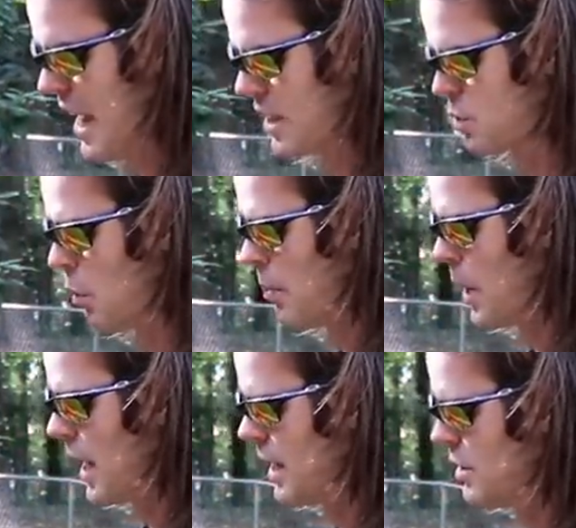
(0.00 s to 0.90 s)
actual
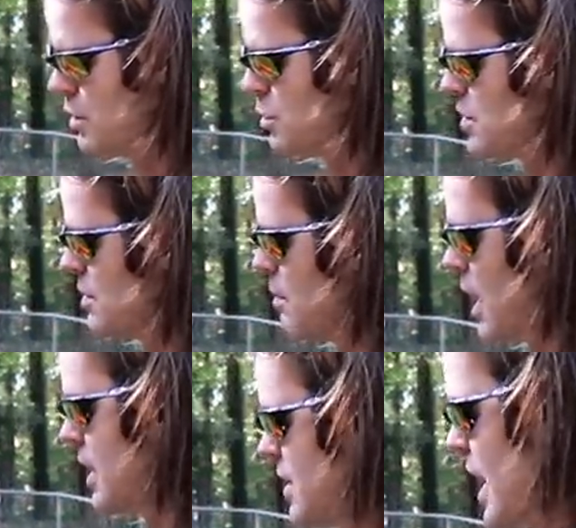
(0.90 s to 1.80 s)
play and use in
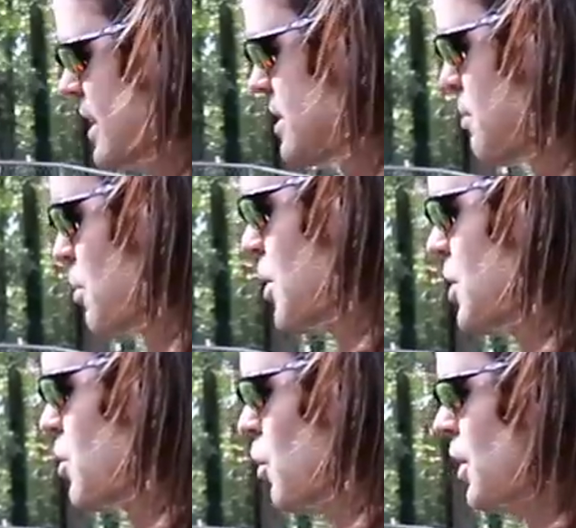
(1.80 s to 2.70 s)
mind. That's
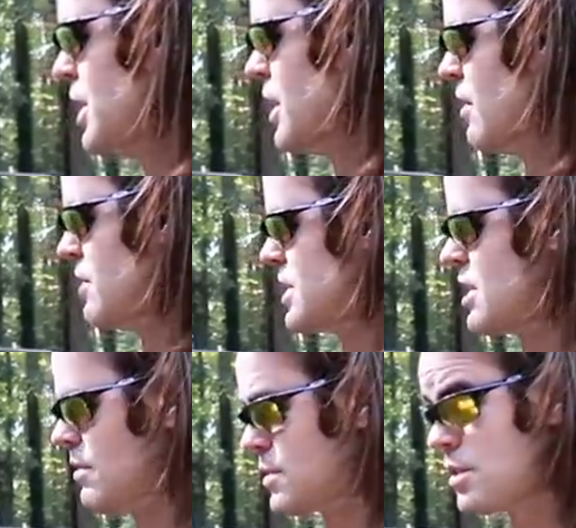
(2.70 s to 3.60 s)
pretty cool in and of
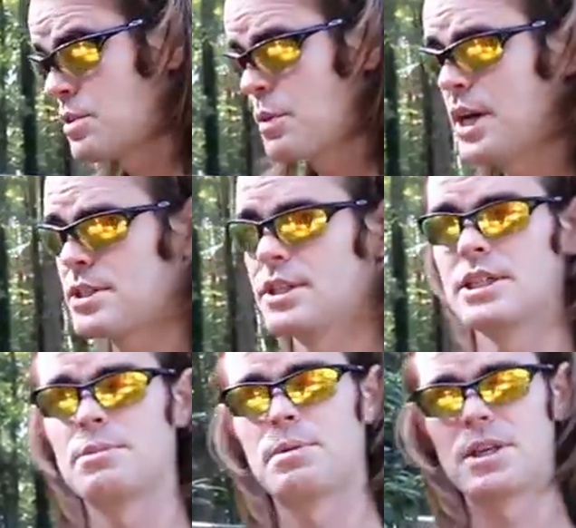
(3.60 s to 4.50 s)
itself. So this one actually
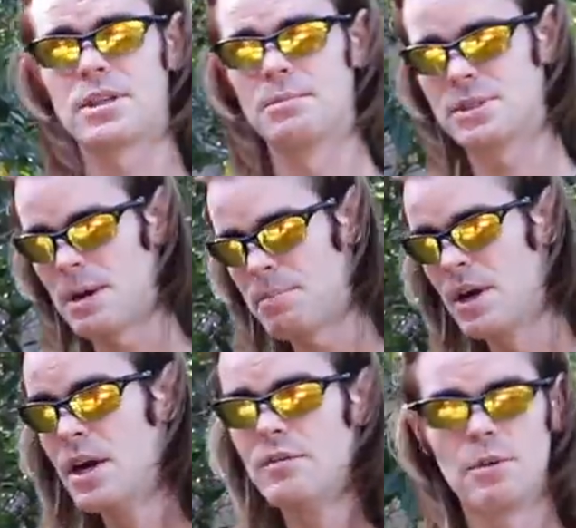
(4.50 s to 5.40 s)
gets a big thumbs up.
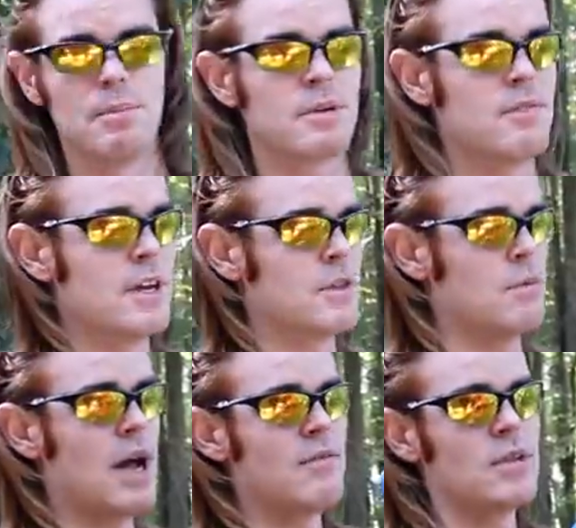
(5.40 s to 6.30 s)
If you're a big fan of the
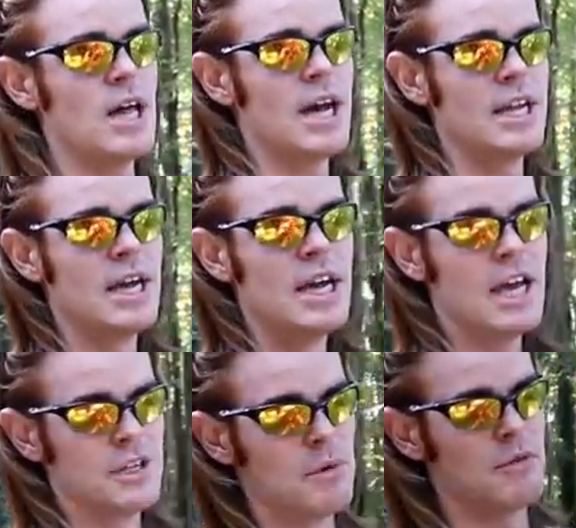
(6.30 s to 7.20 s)
Rival line
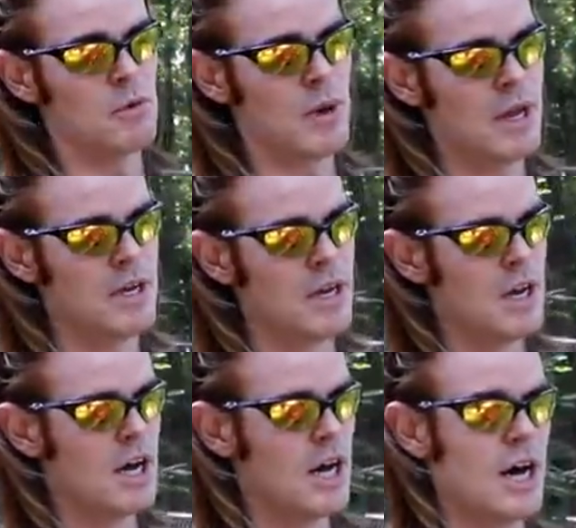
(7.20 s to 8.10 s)
and you have a red
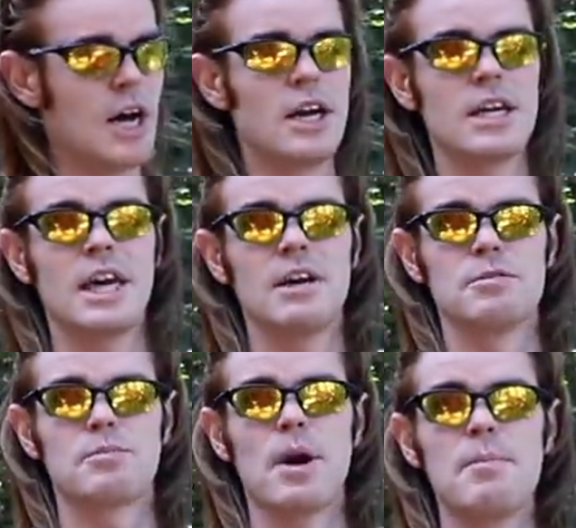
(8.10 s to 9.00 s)
uh, can
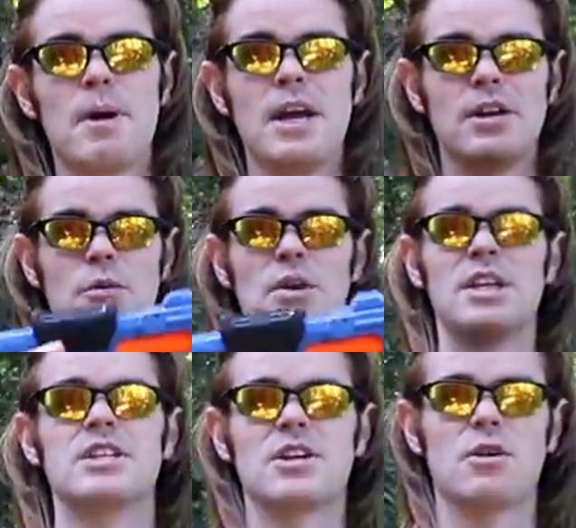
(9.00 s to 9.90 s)
of spray paint and are
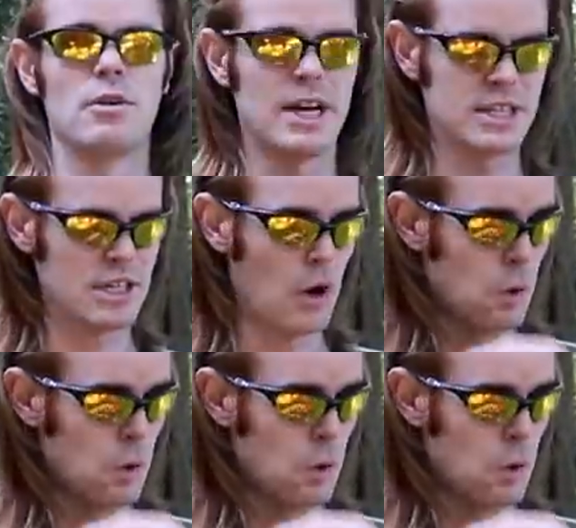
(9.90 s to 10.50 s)
willing to correct the